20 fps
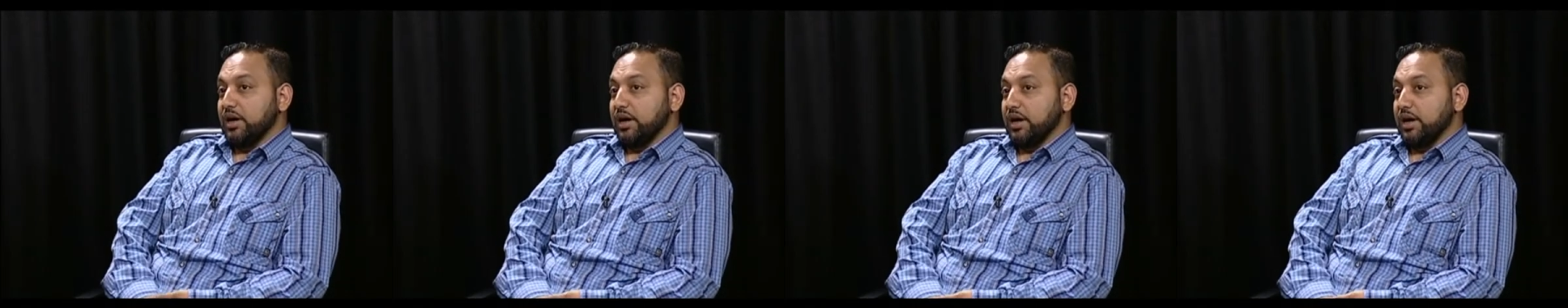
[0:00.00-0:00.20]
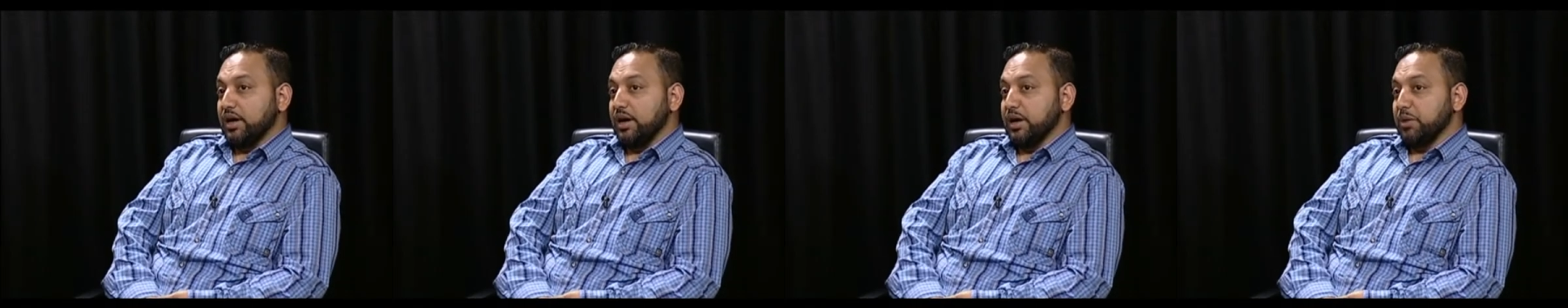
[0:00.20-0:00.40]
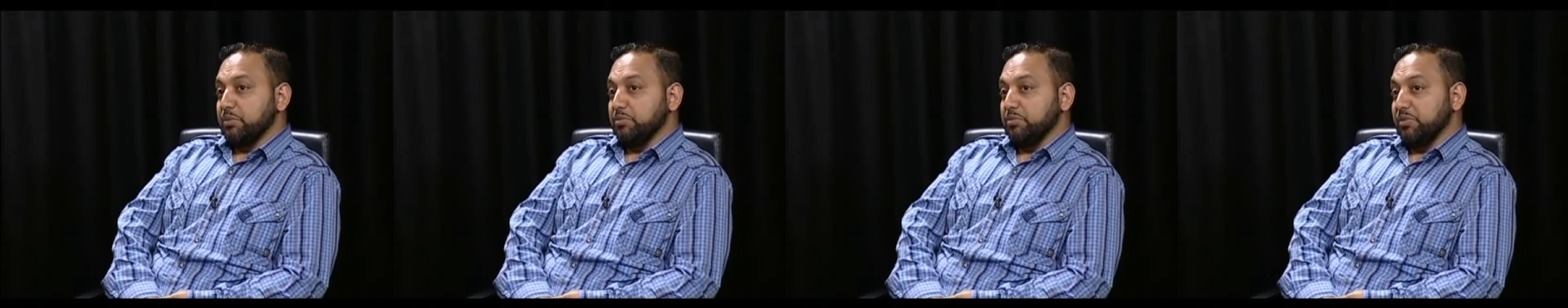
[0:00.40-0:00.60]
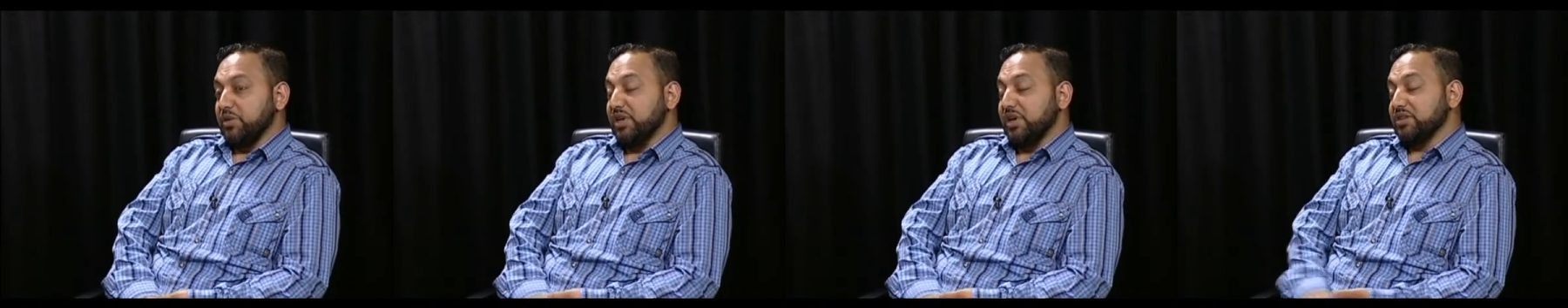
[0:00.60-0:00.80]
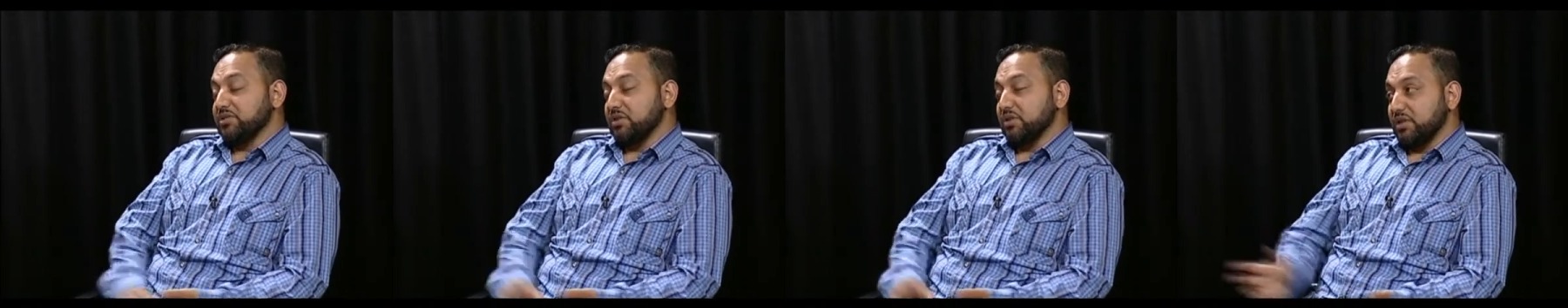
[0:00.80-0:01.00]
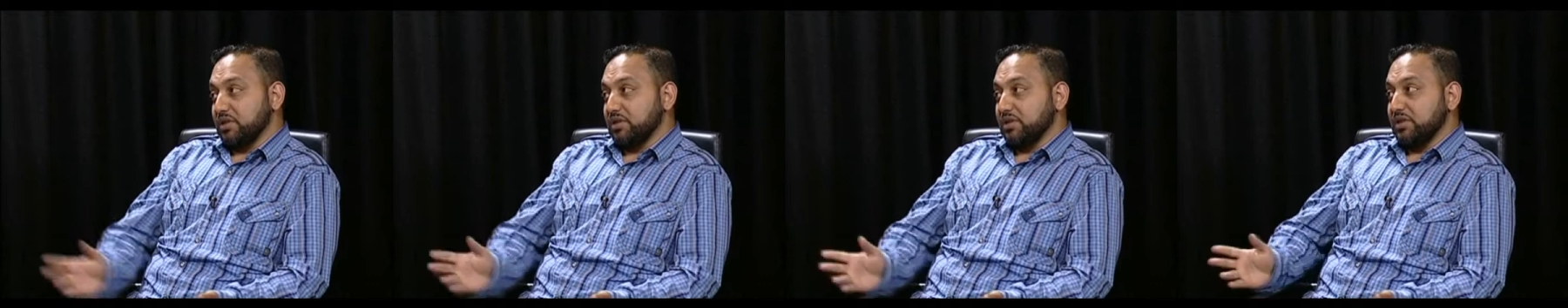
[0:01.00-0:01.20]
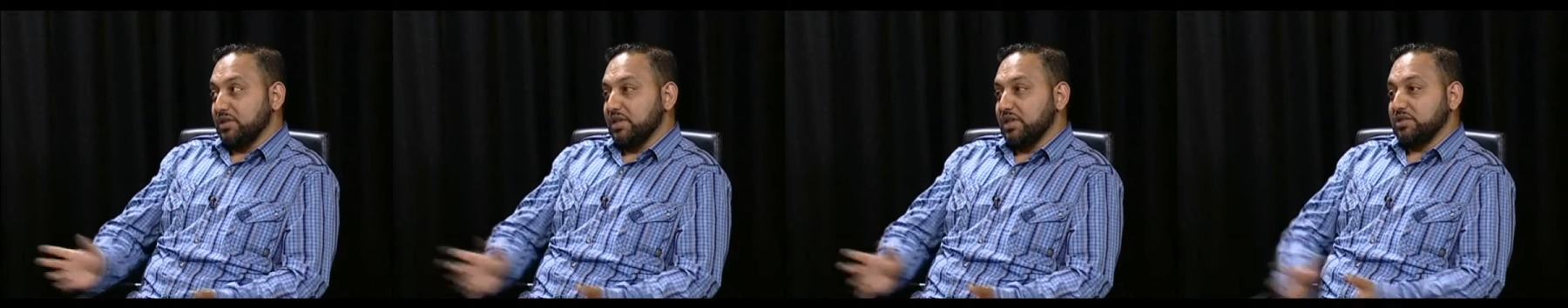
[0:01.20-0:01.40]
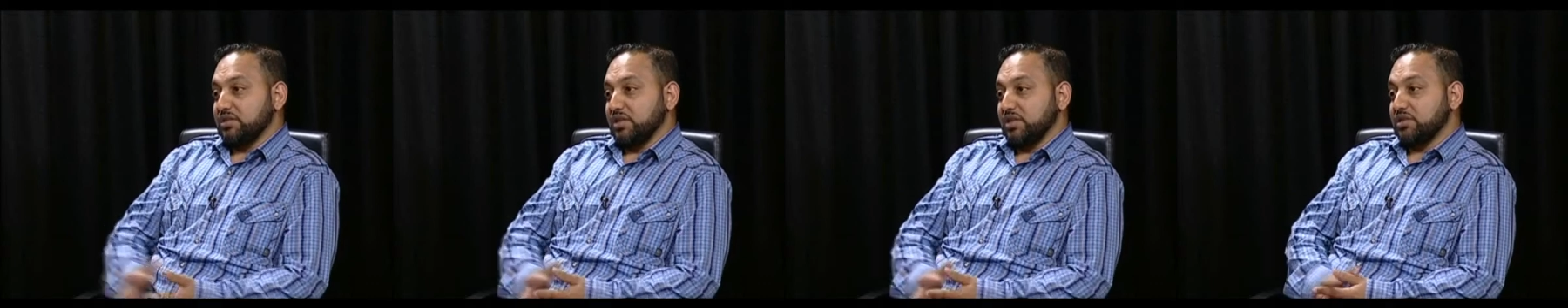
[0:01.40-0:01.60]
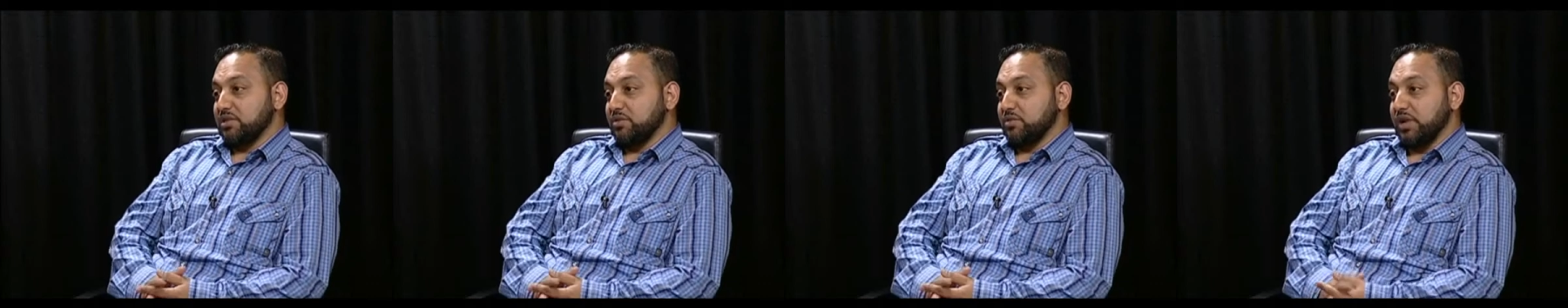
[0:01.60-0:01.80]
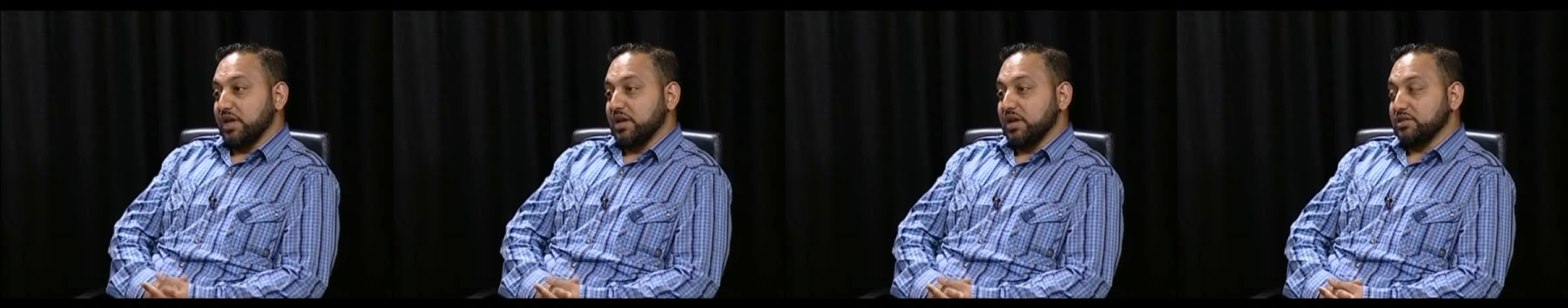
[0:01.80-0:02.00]
So that's the
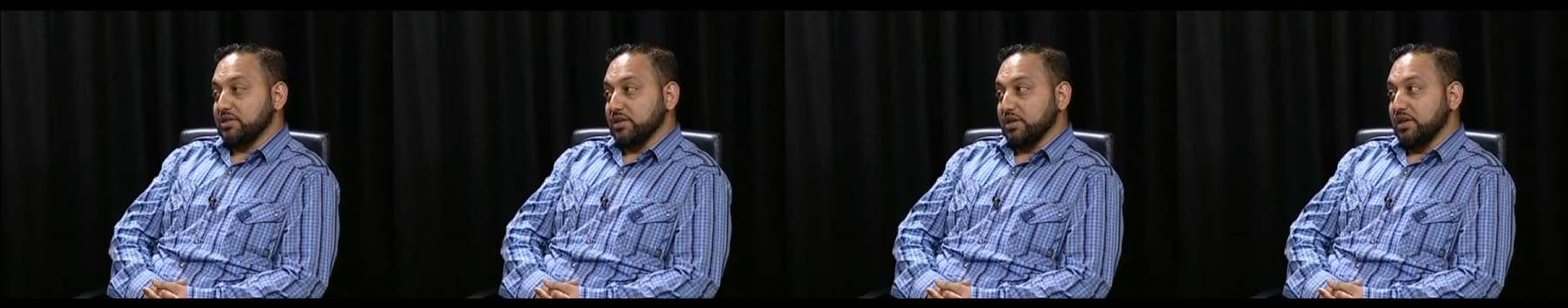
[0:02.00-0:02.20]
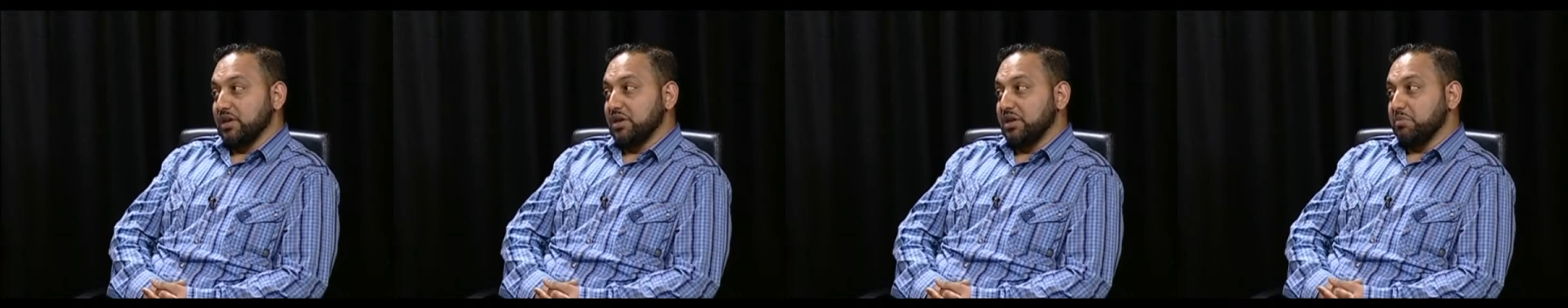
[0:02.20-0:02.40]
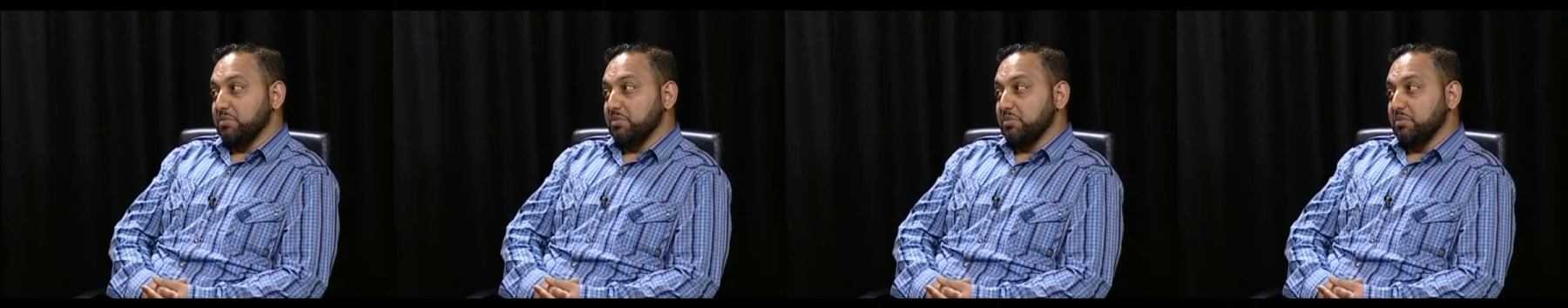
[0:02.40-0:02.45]
reality.